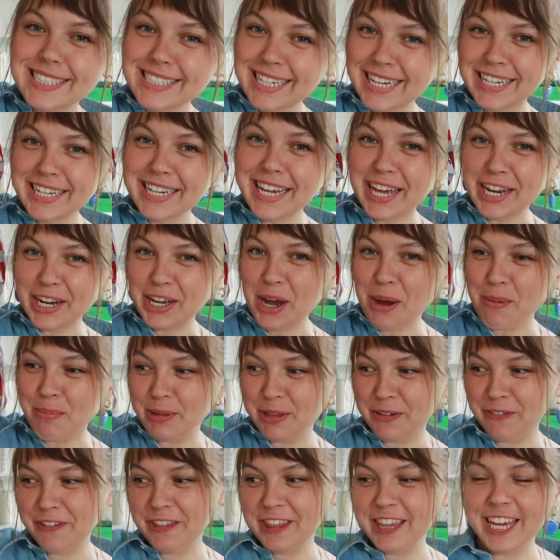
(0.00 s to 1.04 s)
did get a couple
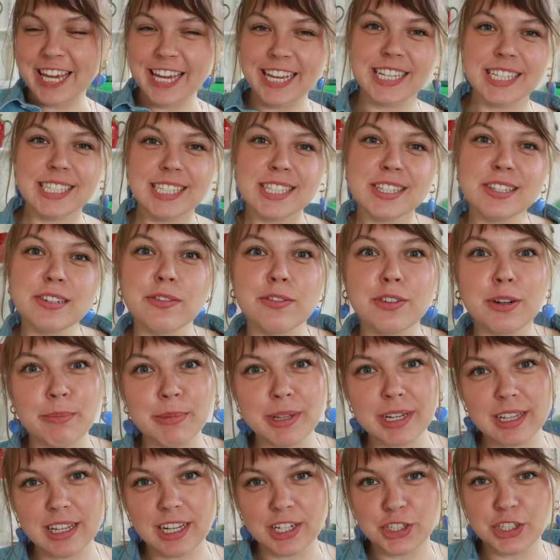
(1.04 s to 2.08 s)
of things from the
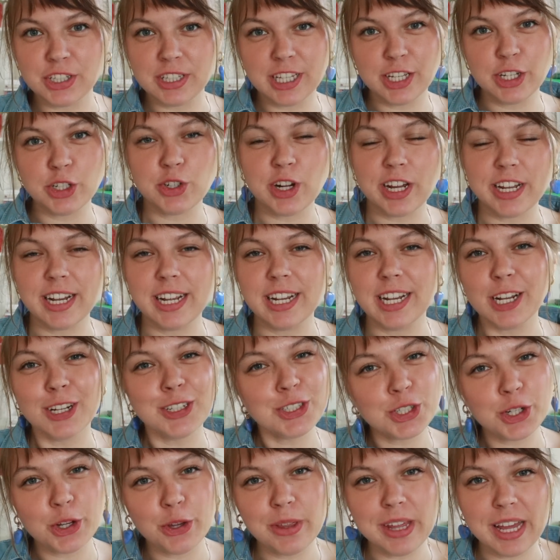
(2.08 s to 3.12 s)
collection that I tried on and I'll
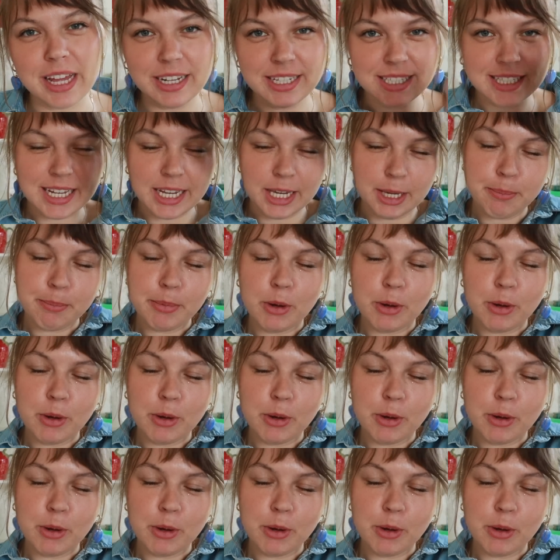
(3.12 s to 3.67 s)
show you that in a second.